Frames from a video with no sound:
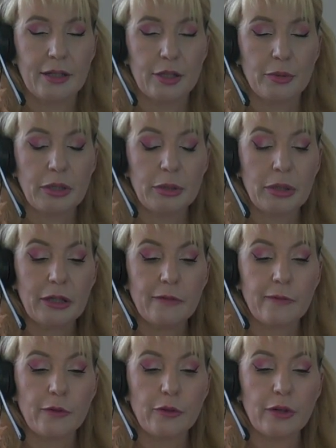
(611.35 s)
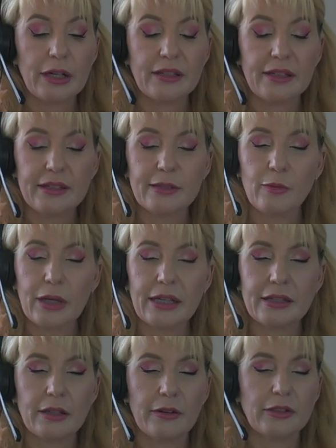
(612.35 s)
2024, and this week
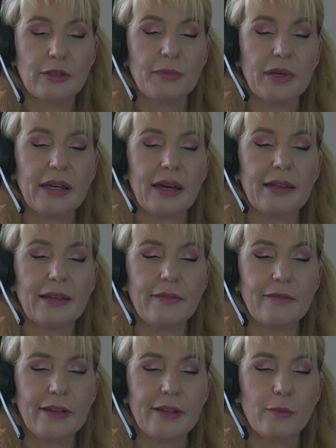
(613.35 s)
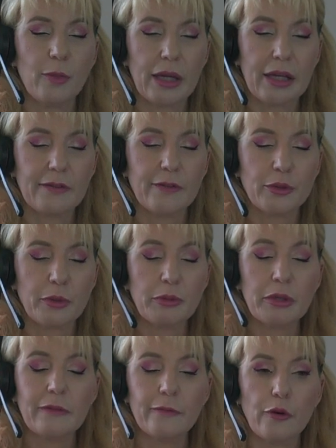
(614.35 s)
is going to be a lovely week. For
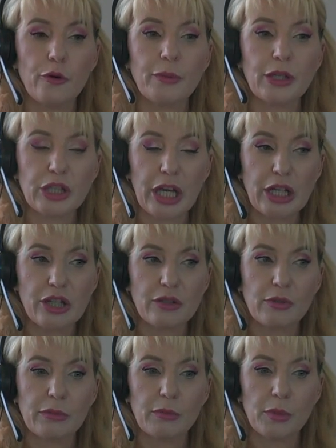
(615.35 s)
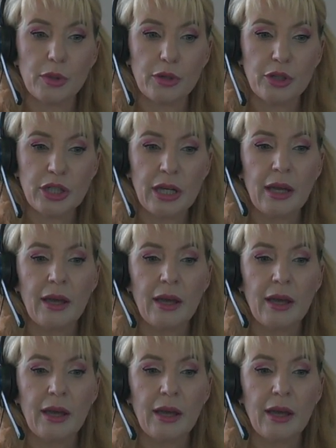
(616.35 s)
2024, big changes will emerge.